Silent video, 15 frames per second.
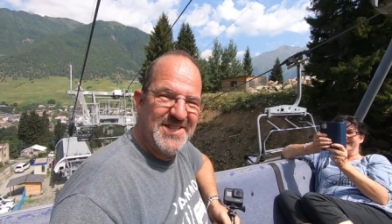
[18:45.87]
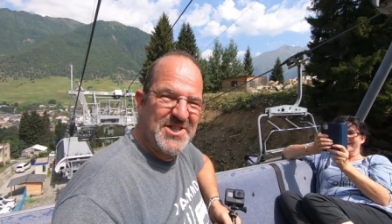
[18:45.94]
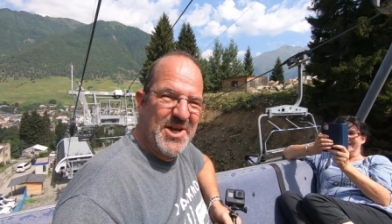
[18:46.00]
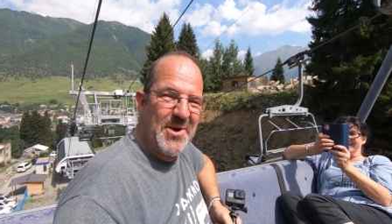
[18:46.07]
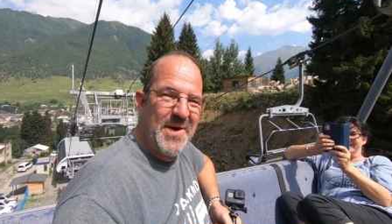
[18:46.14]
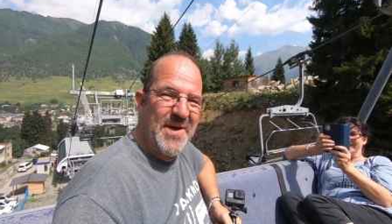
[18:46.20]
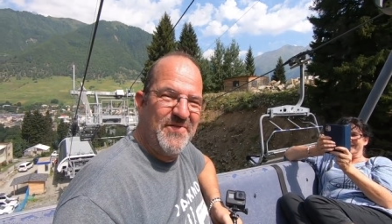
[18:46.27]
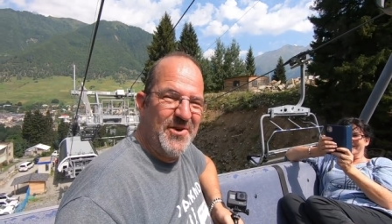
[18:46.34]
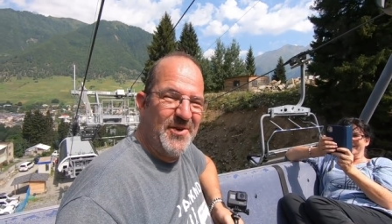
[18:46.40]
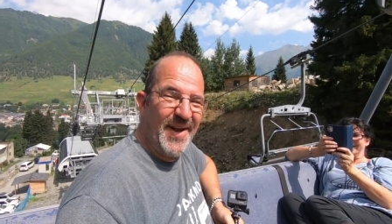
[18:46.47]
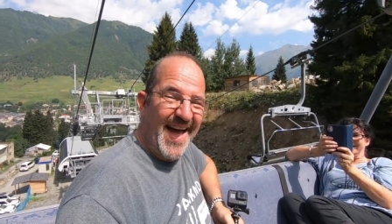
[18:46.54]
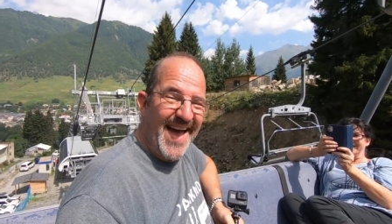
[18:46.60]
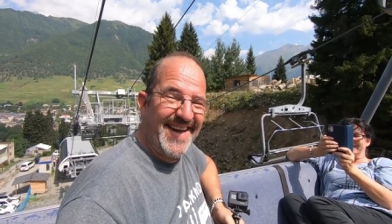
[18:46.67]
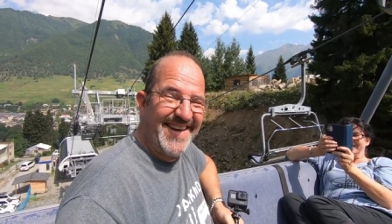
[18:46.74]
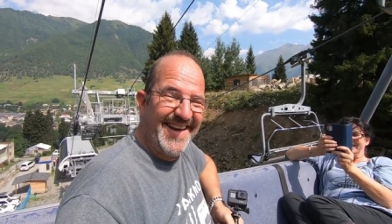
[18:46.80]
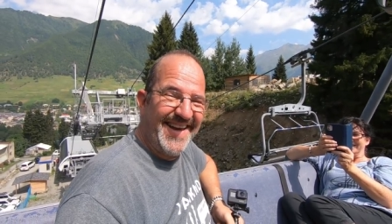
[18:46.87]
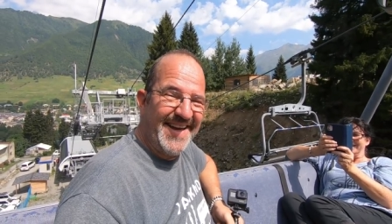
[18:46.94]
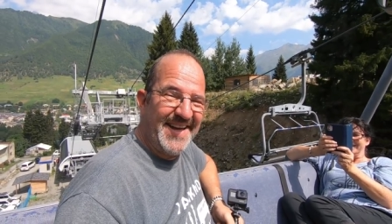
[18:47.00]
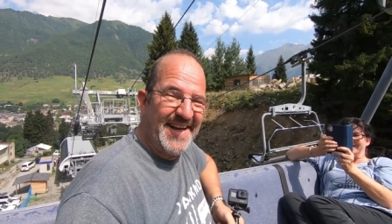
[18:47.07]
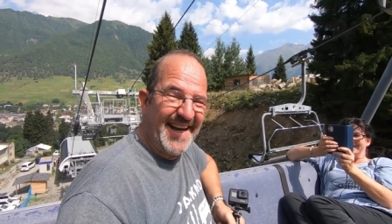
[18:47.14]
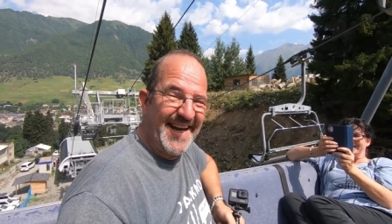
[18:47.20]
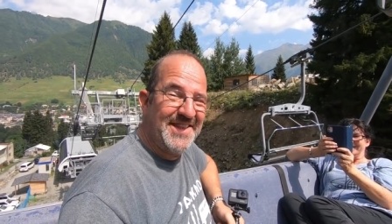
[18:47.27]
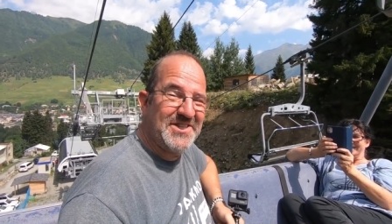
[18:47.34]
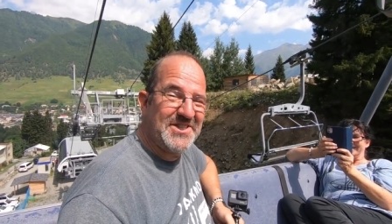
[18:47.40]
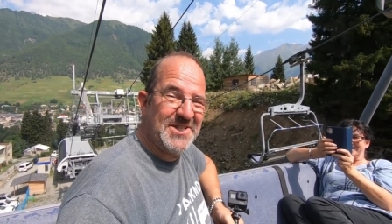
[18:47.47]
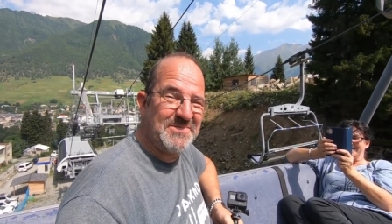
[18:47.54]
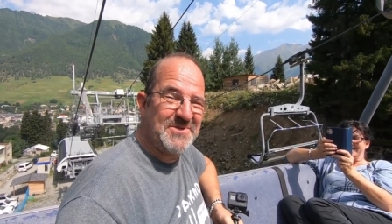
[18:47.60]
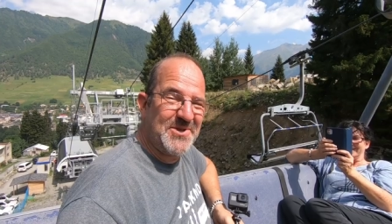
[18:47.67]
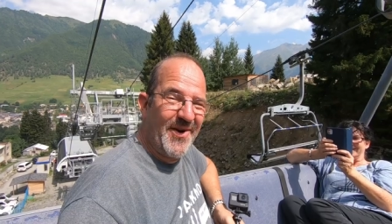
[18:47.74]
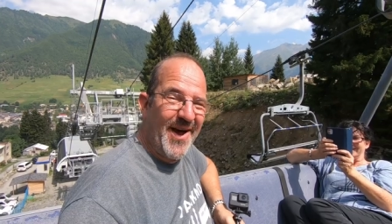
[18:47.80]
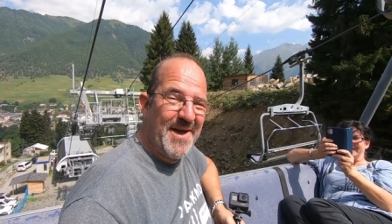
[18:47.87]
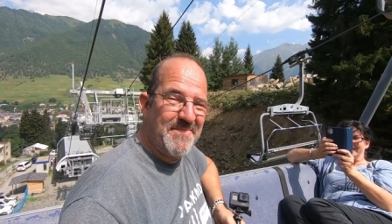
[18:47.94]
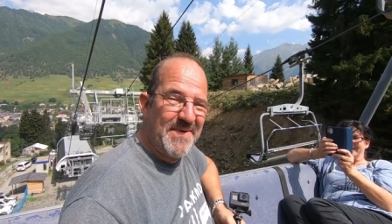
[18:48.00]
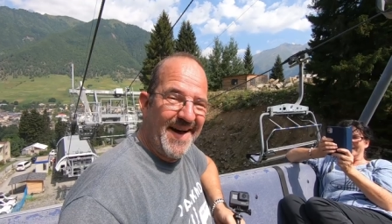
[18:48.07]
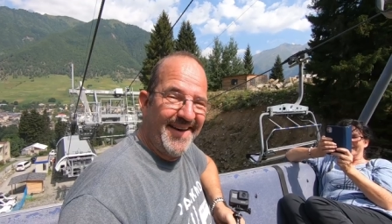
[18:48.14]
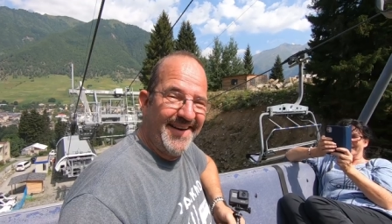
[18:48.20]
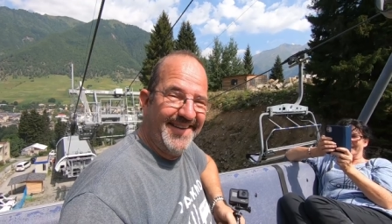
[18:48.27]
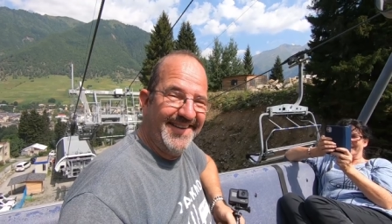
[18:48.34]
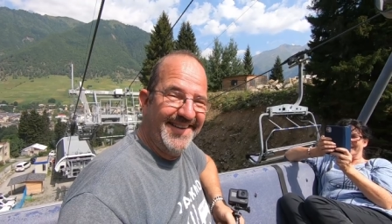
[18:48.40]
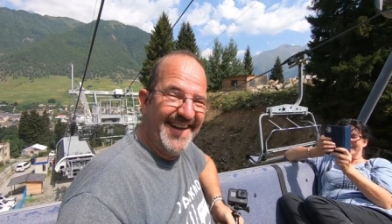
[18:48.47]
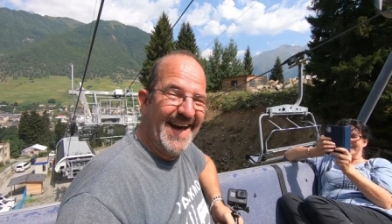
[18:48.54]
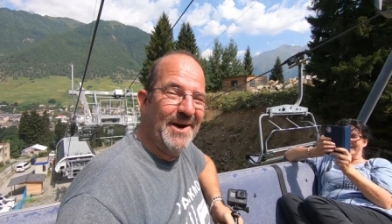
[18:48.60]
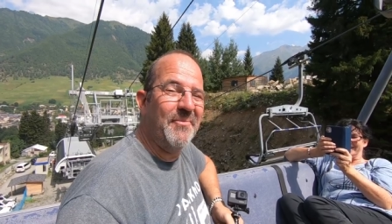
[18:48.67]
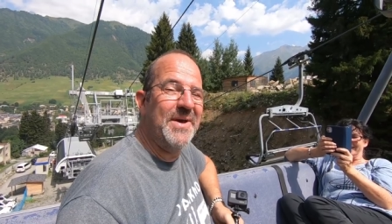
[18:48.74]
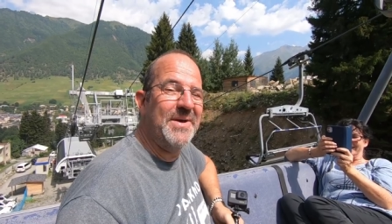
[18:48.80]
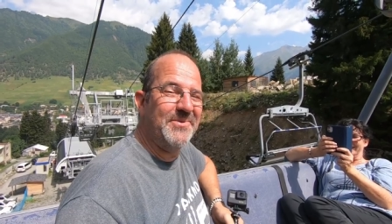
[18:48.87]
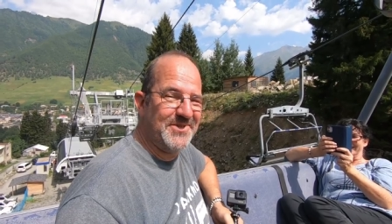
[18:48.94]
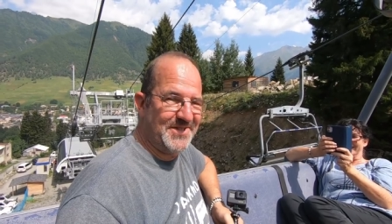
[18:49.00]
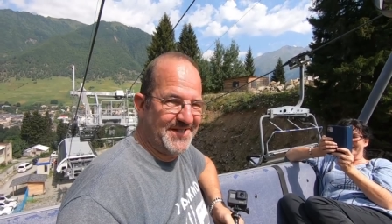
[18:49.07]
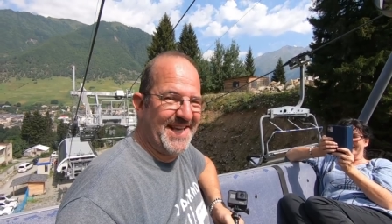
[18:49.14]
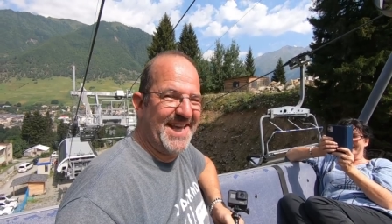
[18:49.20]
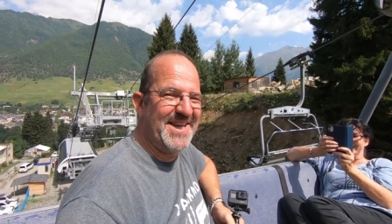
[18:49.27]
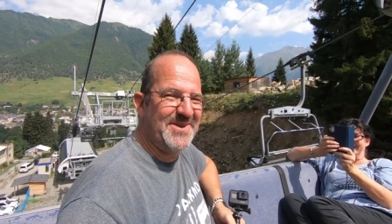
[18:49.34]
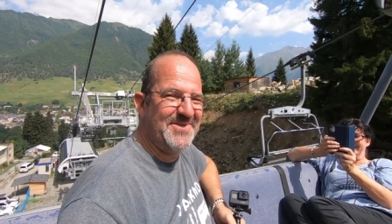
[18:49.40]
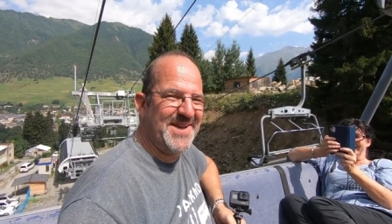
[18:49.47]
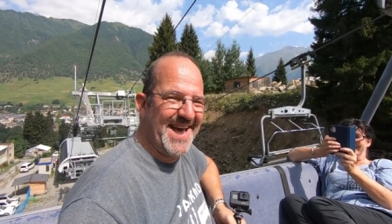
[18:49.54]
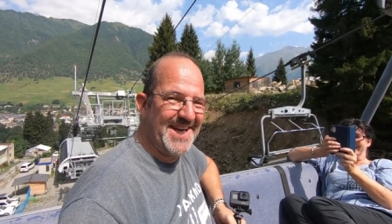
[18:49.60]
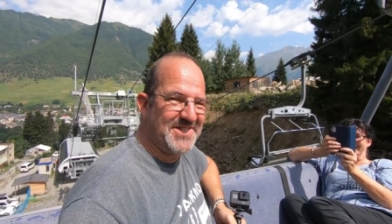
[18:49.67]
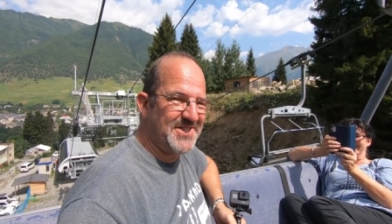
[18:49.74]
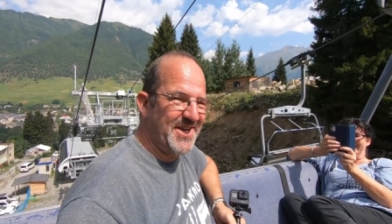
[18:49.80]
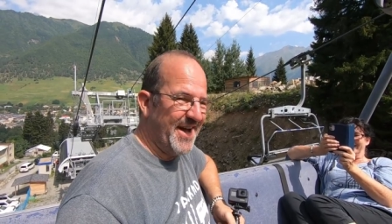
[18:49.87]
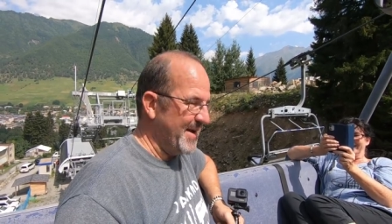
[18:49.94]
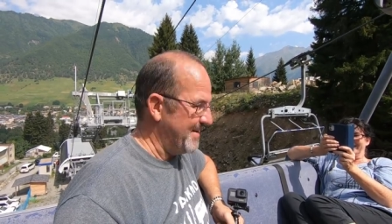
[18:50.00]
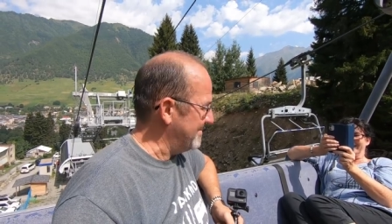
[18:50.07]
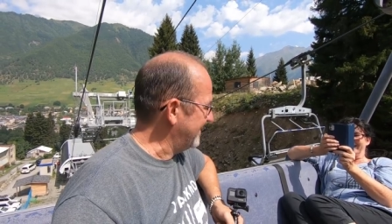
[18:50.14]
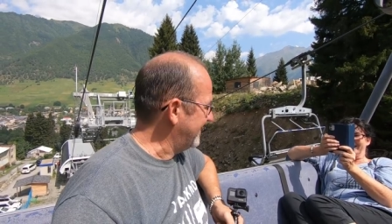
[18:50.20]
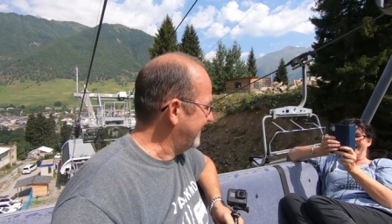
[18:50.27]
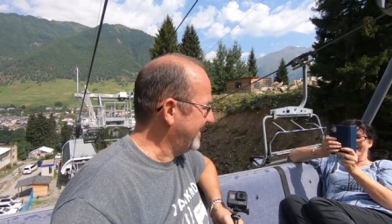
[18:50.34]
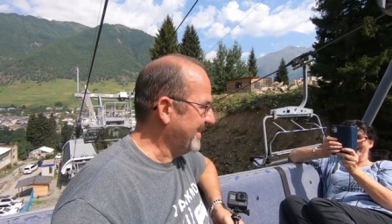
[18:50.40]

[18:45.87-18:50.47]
So if you like it, click the subscribe button and we will see you next time.